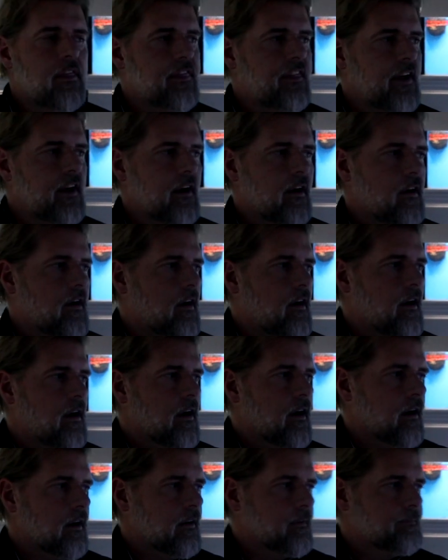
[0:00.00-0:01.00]
there
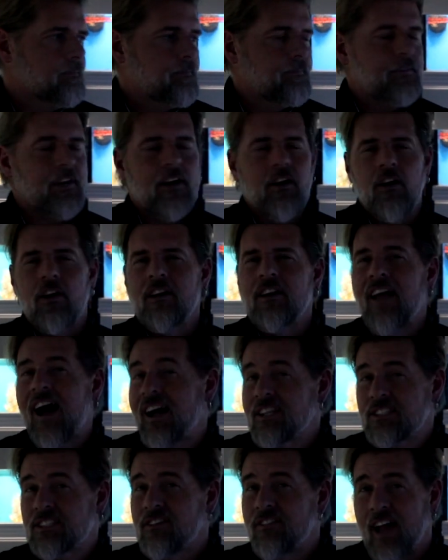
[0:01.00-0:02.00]
are, there are
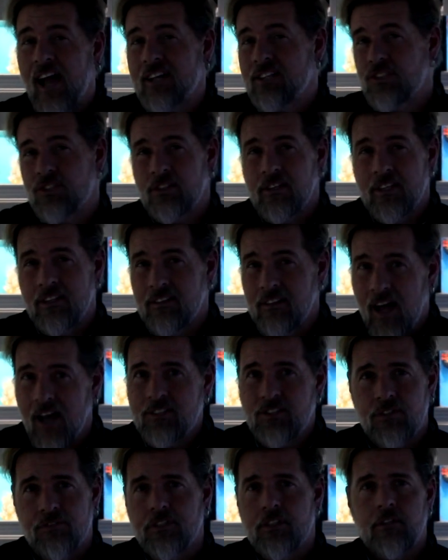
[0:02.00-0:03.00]
lots of actually,
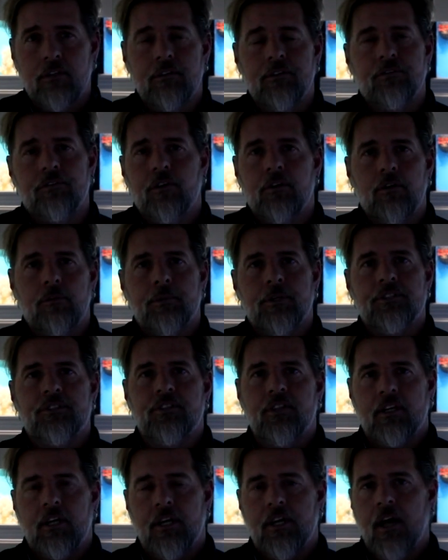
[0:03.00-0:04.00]
lots of little
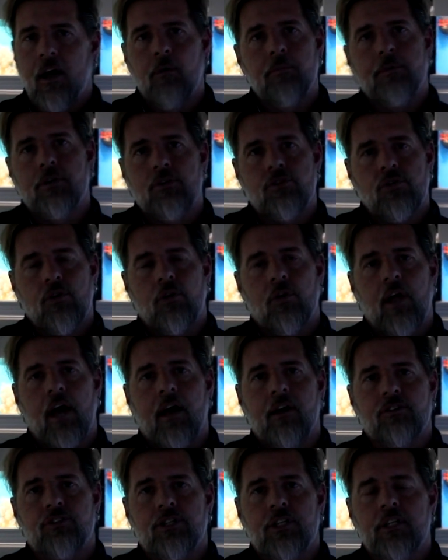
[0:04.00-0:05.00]
invertebrates that can help control
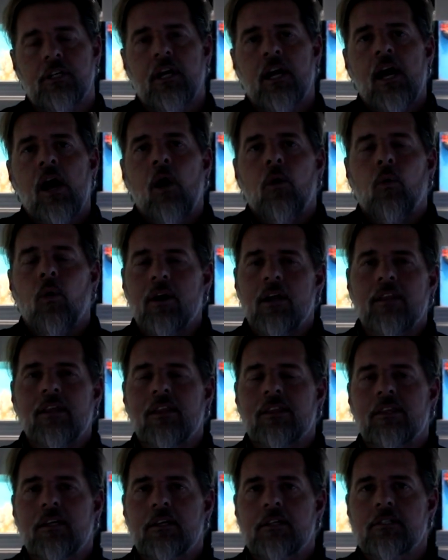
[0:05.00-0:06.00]
algae. One of
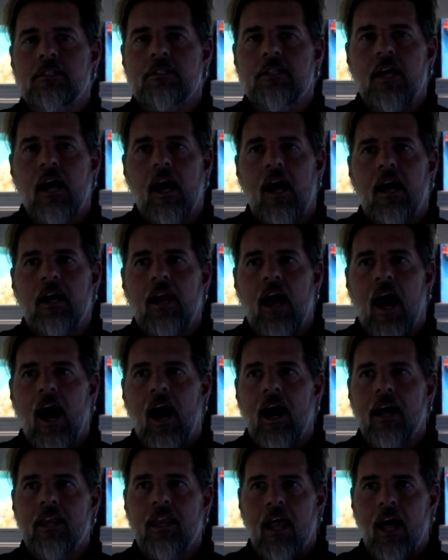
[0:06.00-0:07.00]
the things that
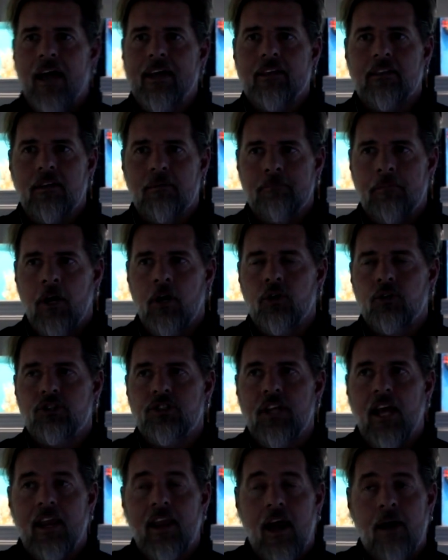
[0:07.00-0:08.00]
I like the
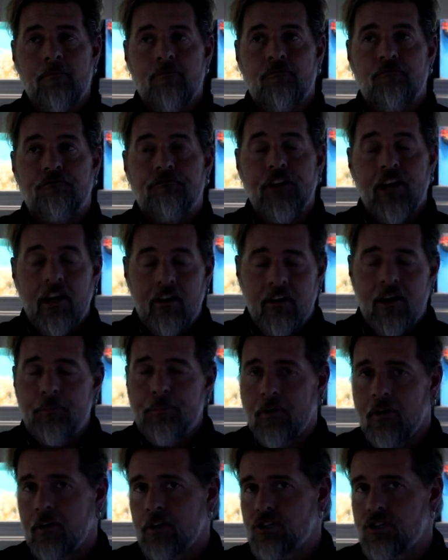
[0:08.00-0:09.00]
most and I'm very
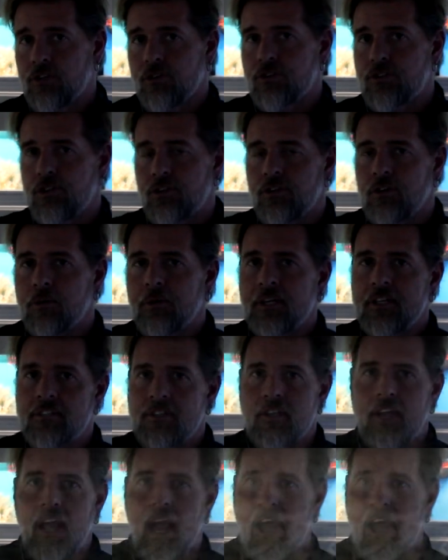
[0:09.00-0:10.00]
partial to is the